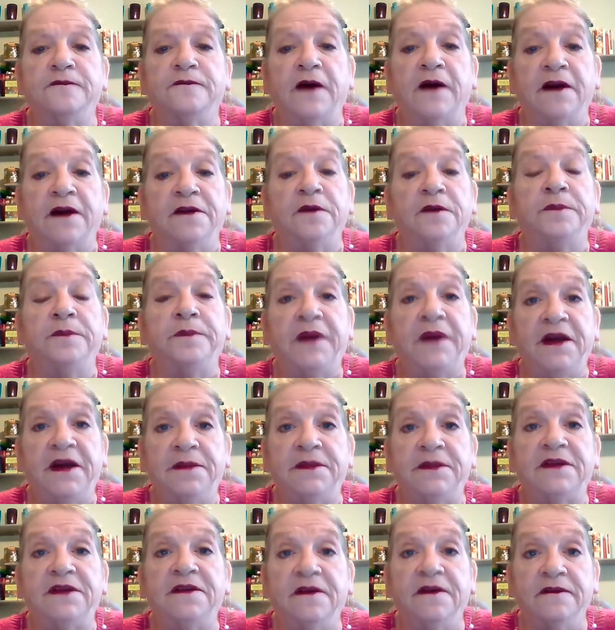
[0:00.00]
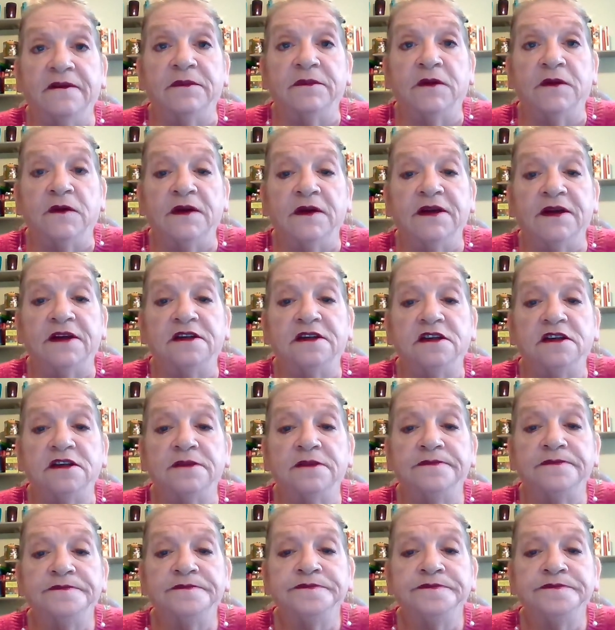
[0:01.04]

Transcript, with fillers: final payment of the mortgage.